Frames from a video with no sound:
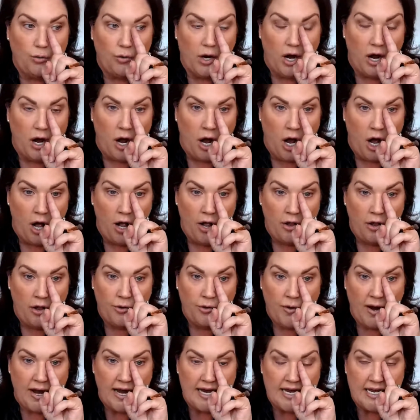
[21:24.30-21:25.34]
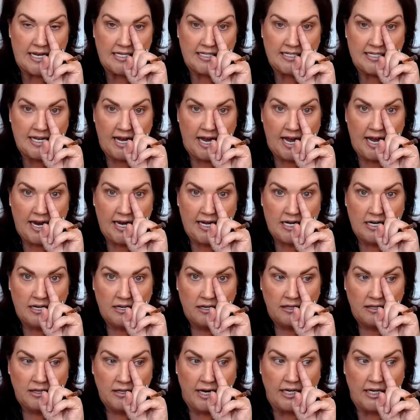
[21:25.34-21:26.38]
all the way inside,
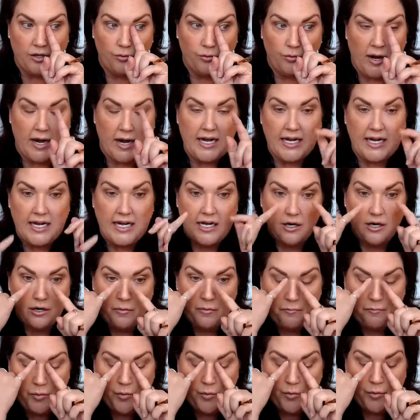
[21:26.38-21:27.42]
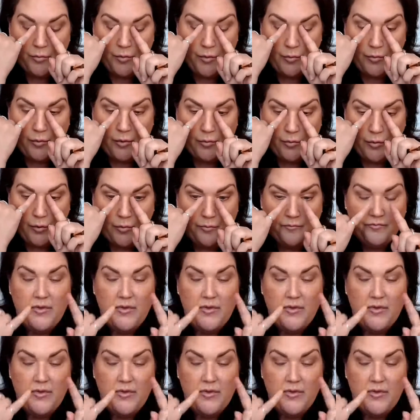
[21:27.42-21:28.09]
like right here, boop, boop, boop,